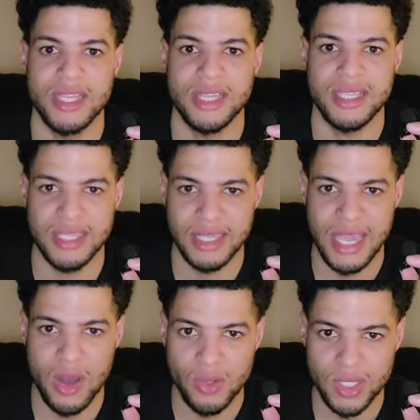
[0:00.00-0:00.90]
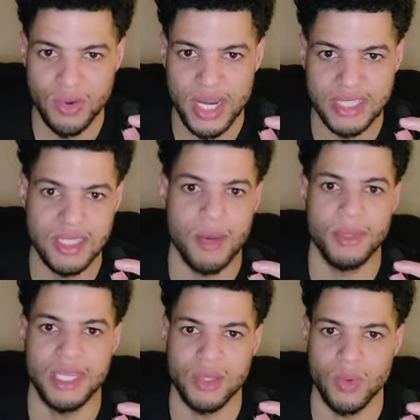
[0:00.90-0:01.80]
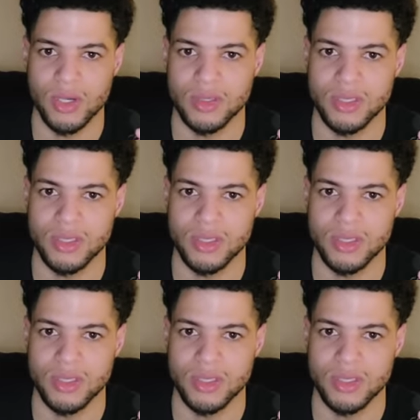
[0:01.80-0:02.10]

They think that they own the greatest company in the world.